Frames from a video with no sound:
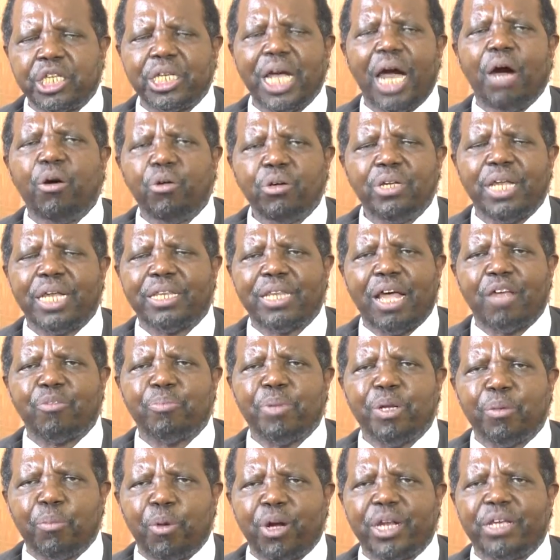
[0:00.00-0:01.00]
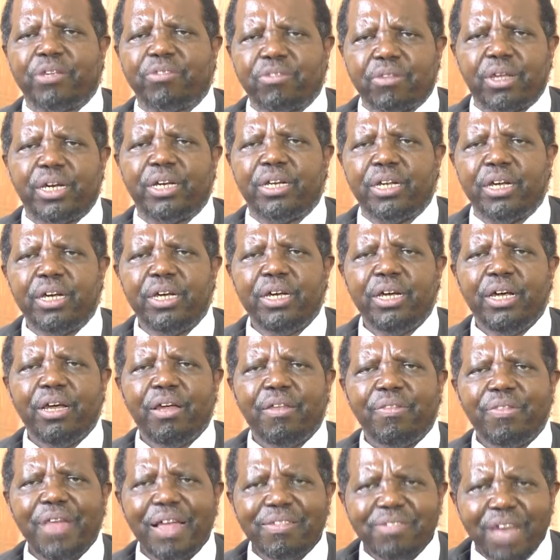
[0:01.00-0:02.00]
child that has been molested,
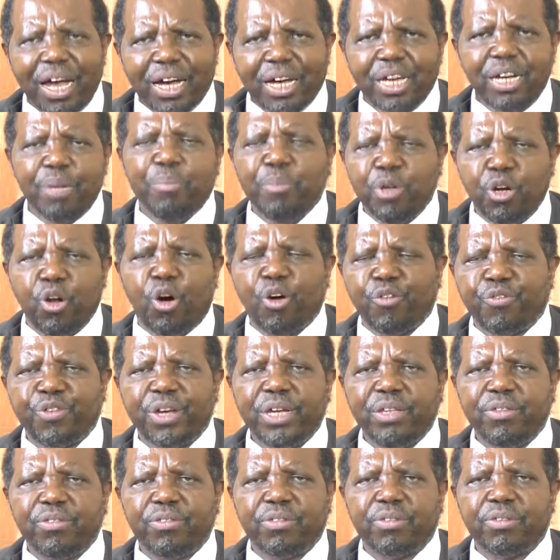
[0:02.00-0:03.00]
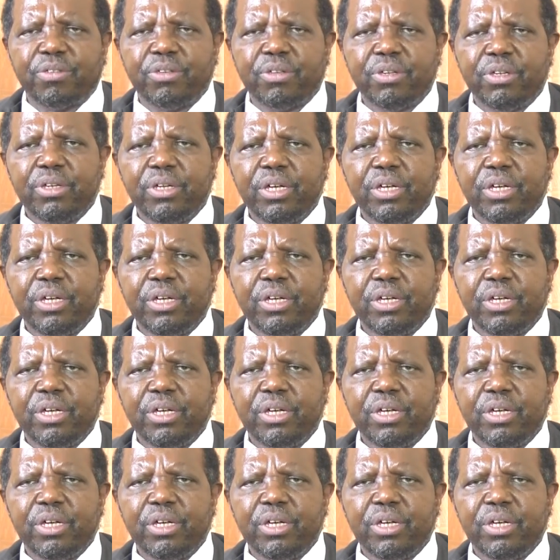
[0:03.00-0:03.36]
that's a criminal offense.